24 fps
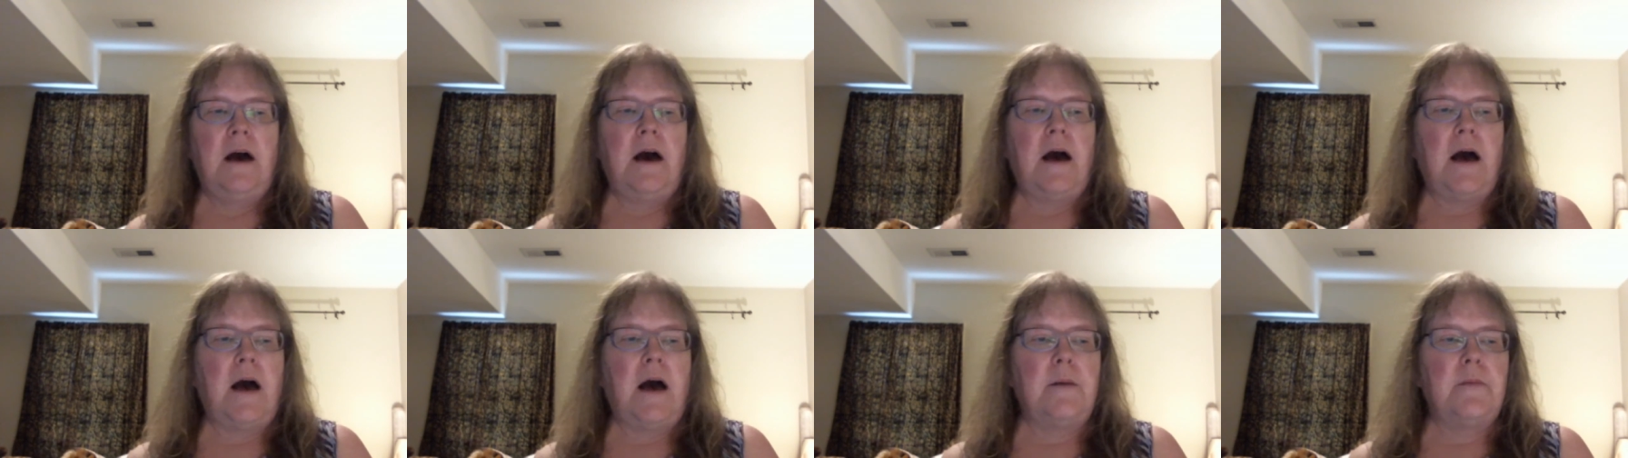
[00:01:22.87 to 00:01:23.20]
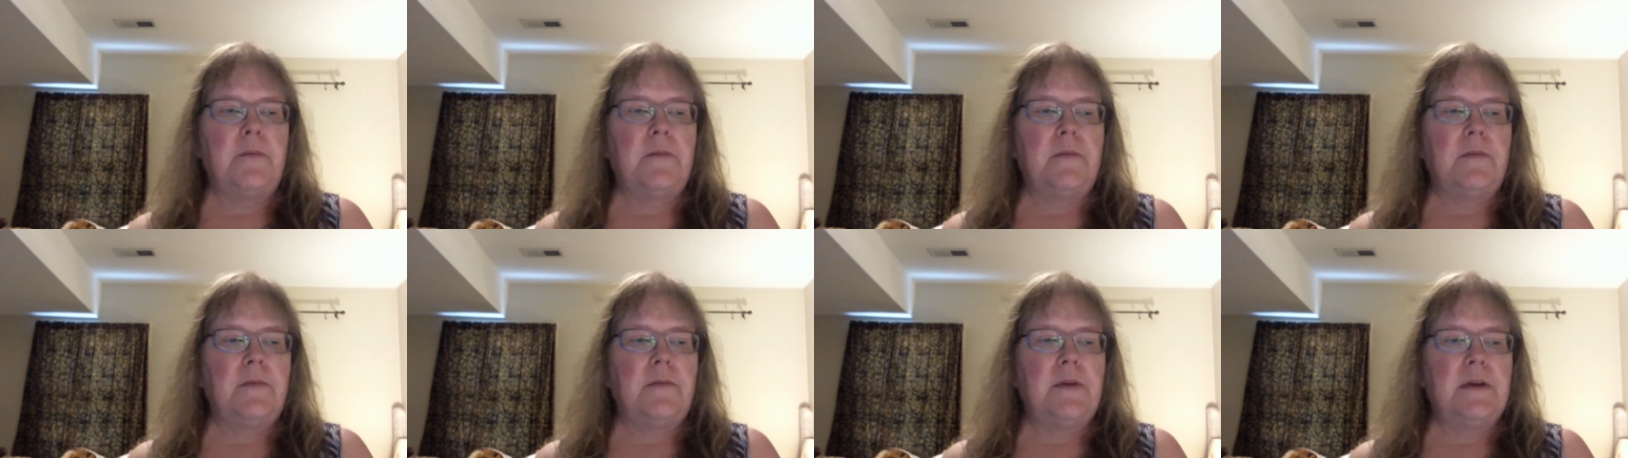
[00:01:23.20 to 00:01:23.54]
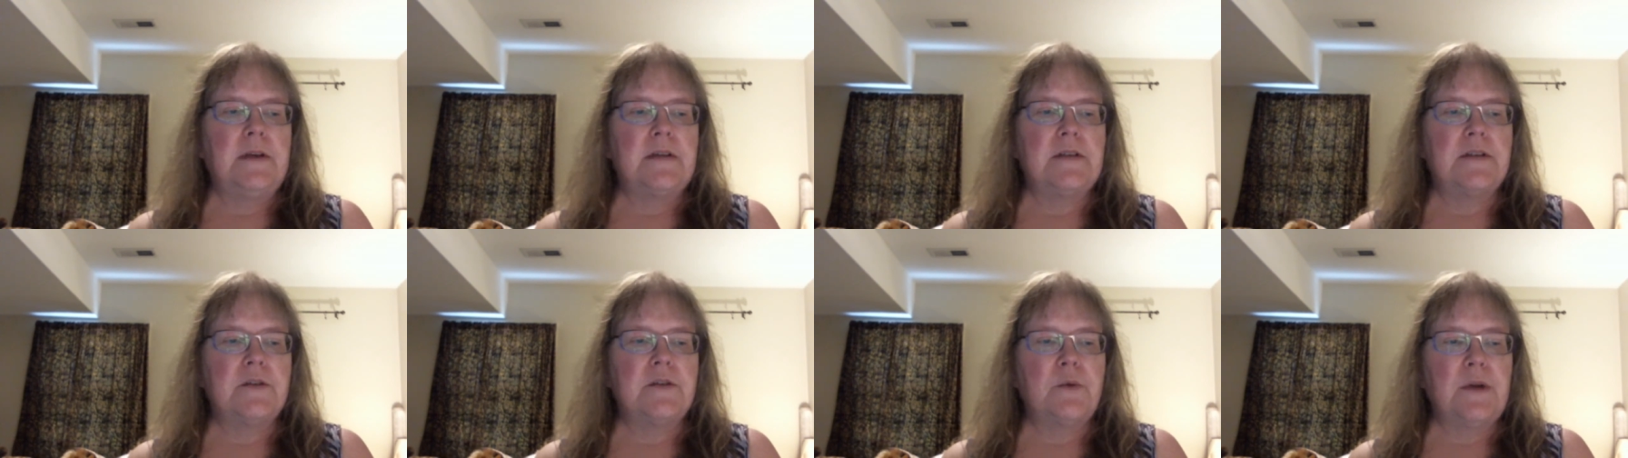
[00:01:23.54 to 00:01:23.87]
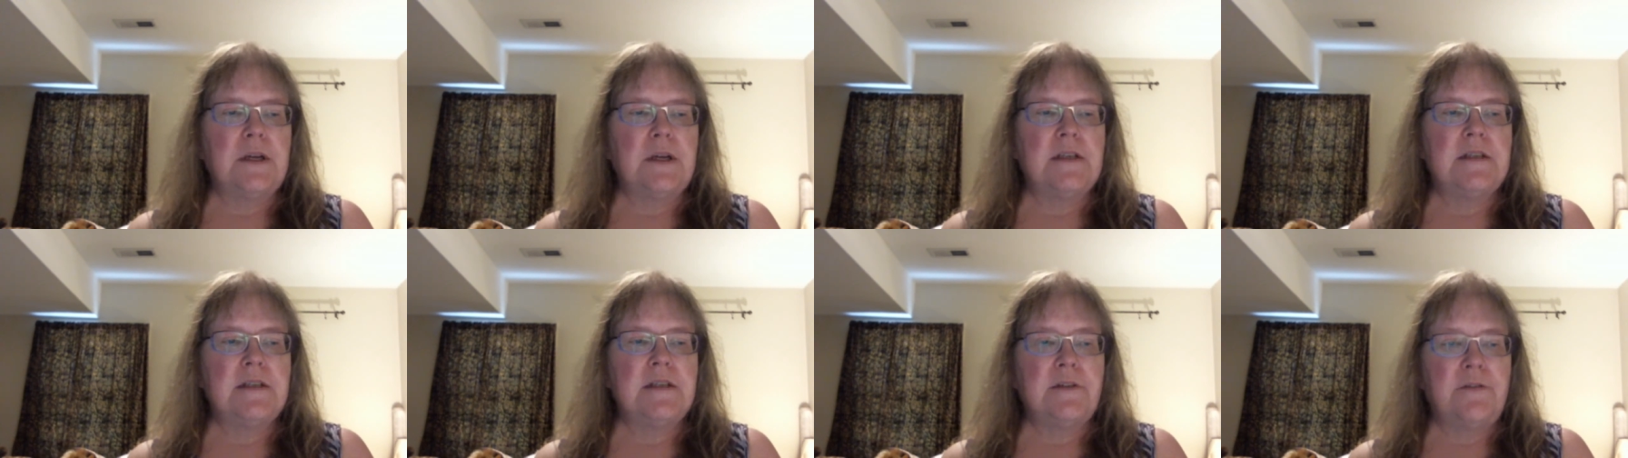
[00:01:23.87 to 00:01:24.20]
Um, these
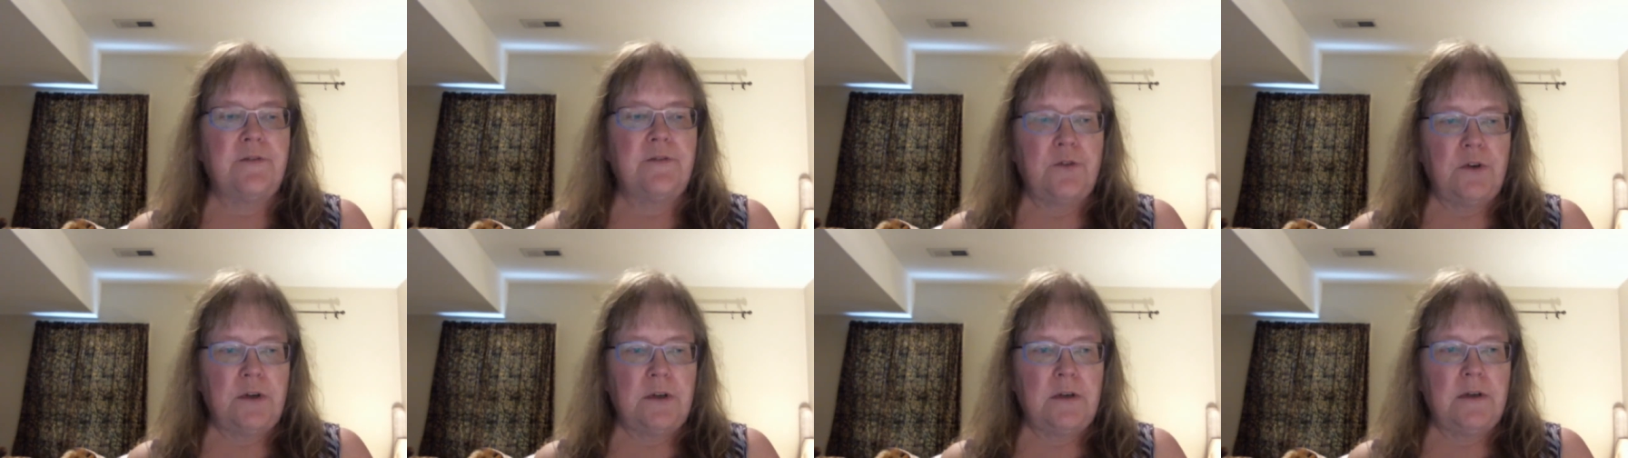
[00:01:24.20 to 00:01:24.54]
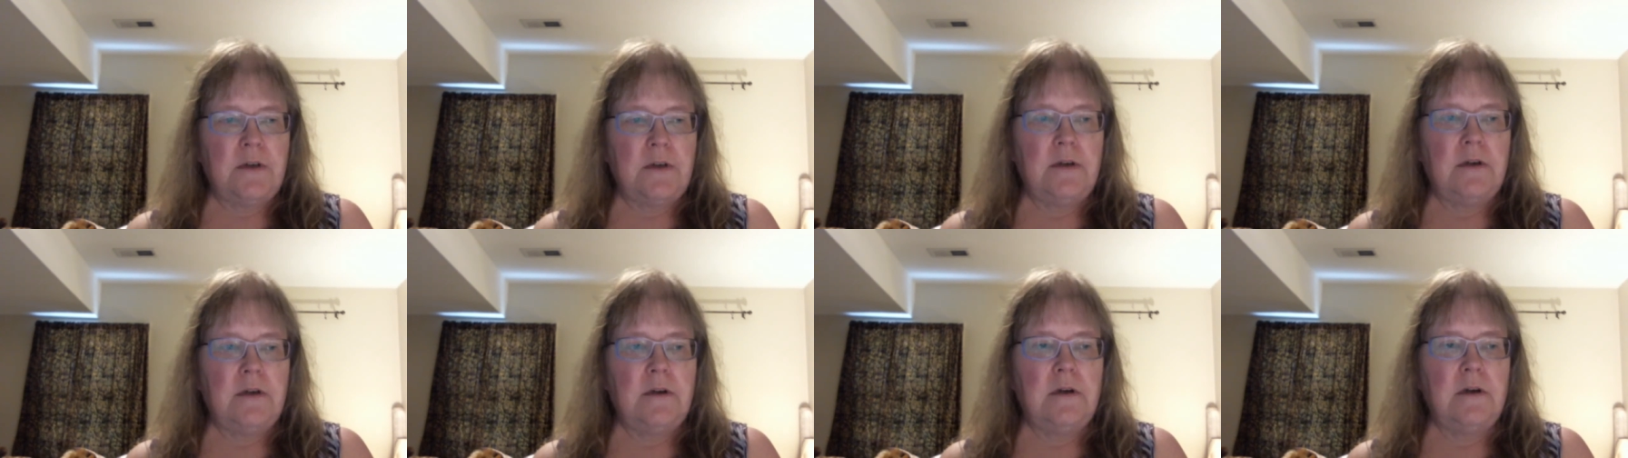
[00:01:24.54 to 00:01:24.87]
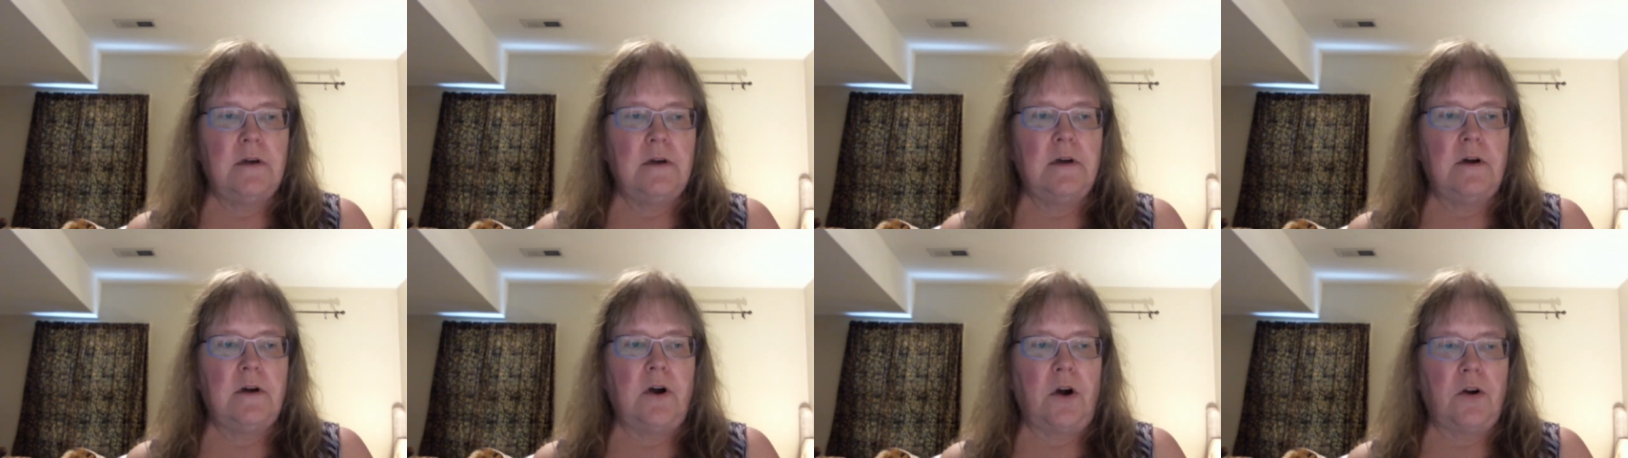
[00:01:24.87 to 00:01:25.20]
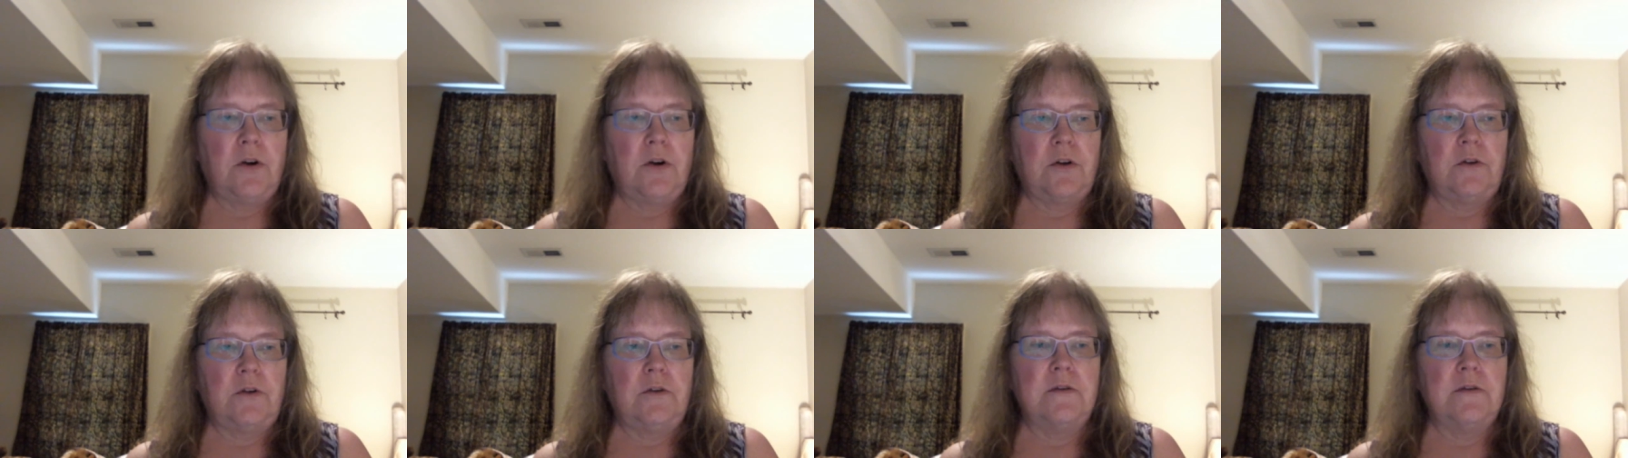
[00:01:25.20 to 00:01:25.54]
three different
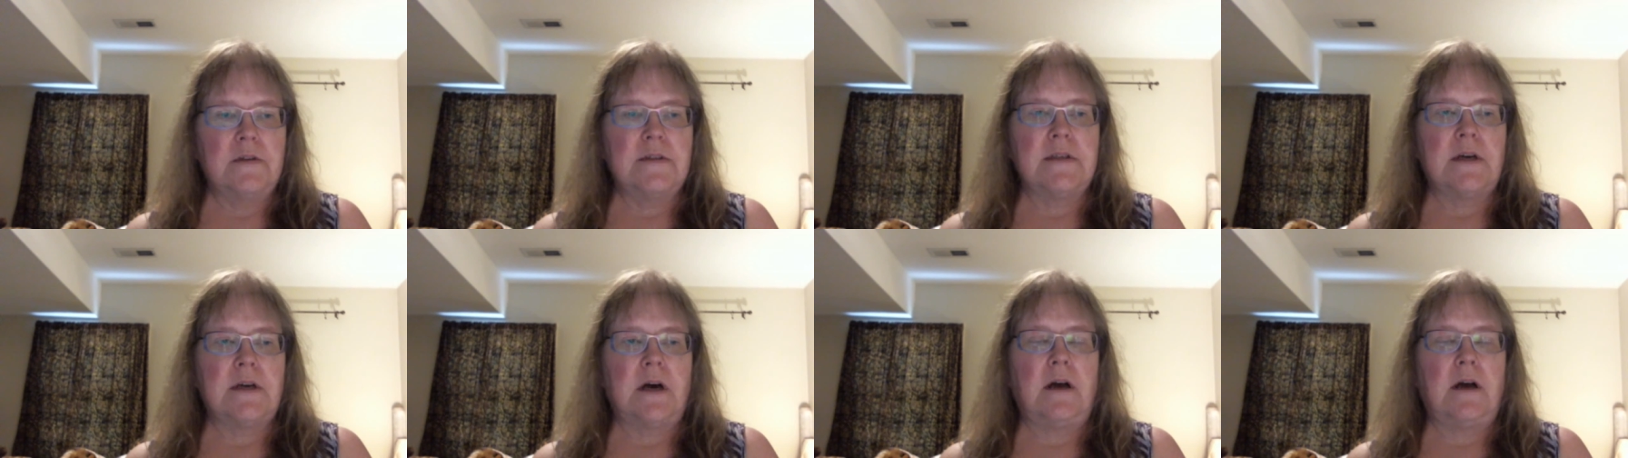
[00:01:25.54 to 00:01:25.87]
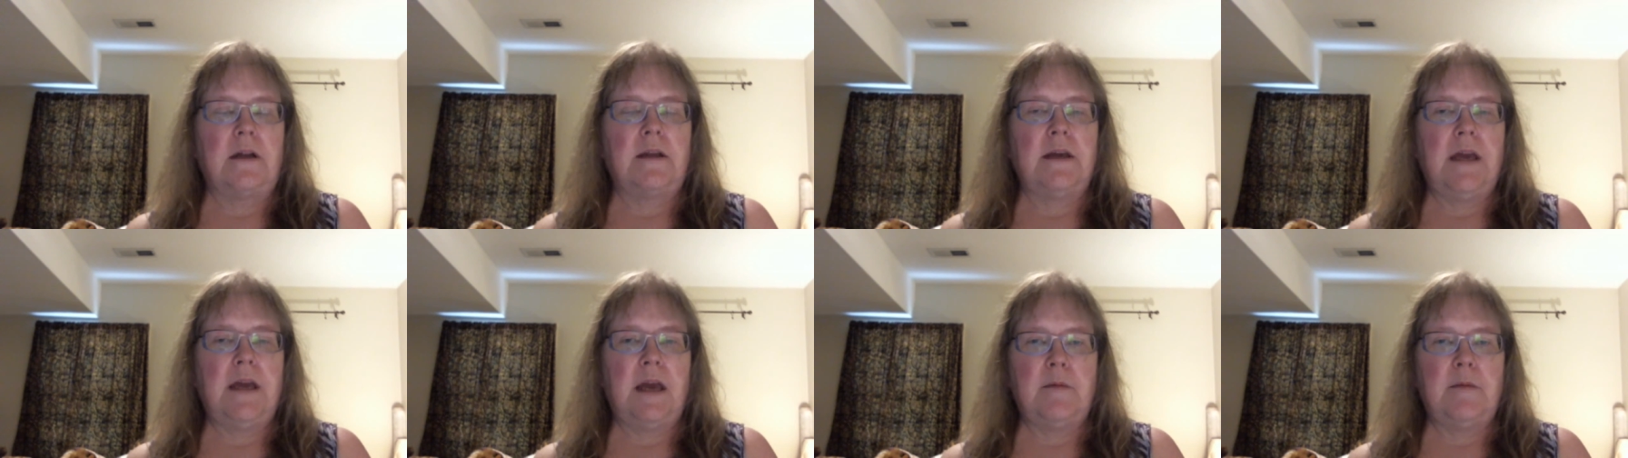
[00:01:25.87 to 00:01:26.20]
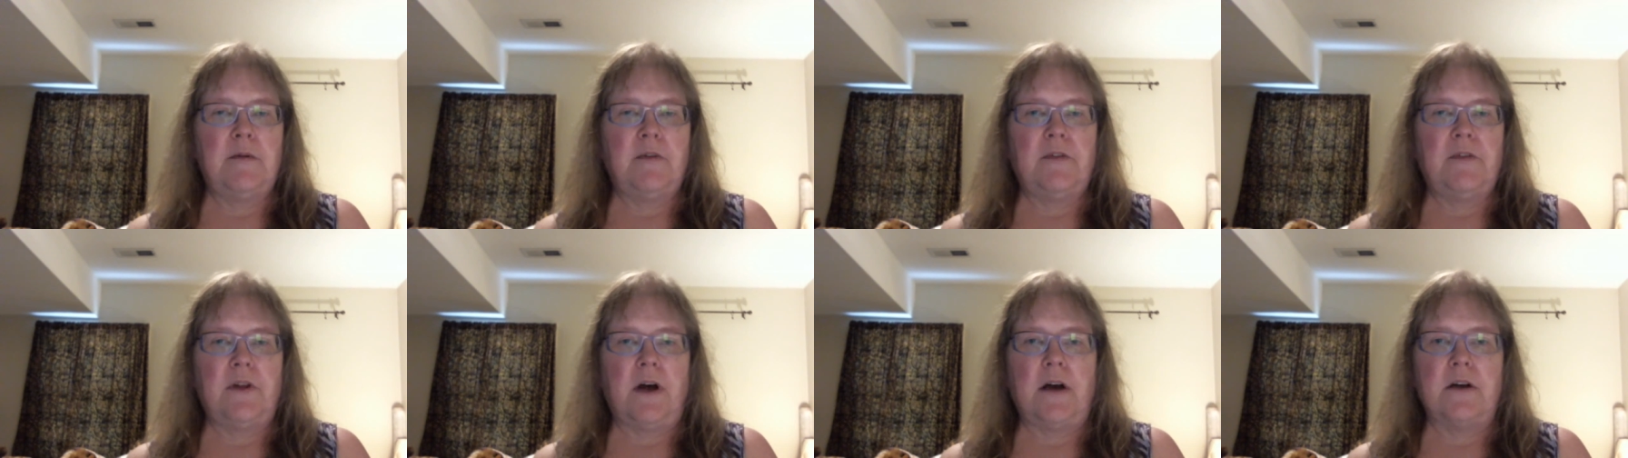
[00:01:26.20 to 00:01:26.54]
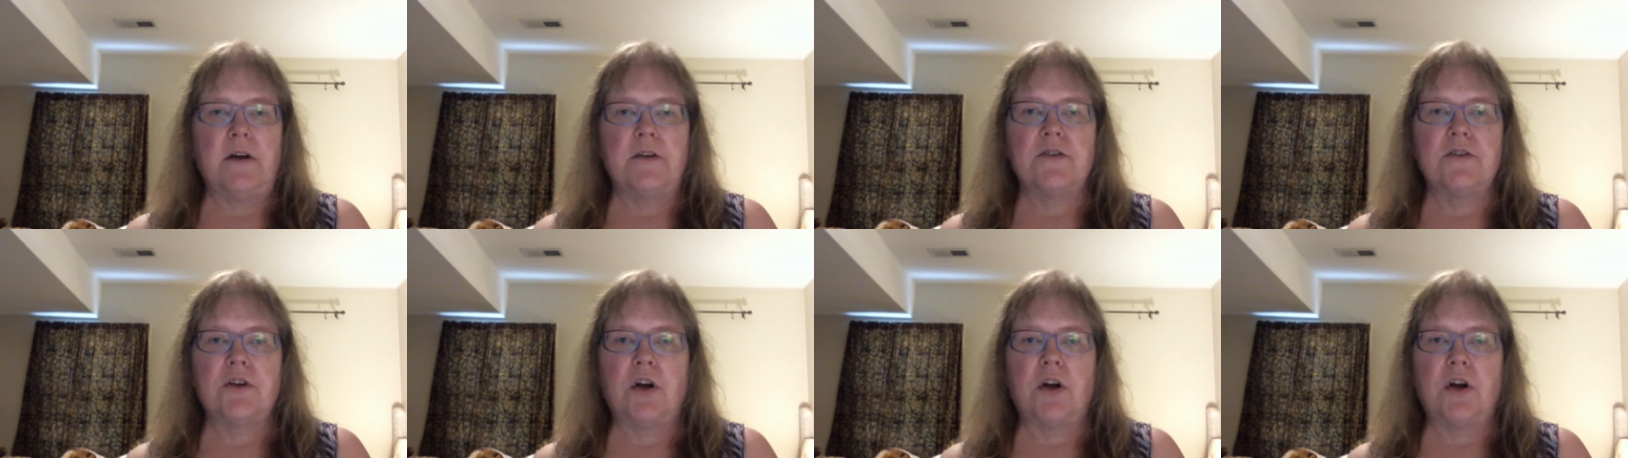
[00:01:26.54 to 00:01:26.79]
articles on camouflage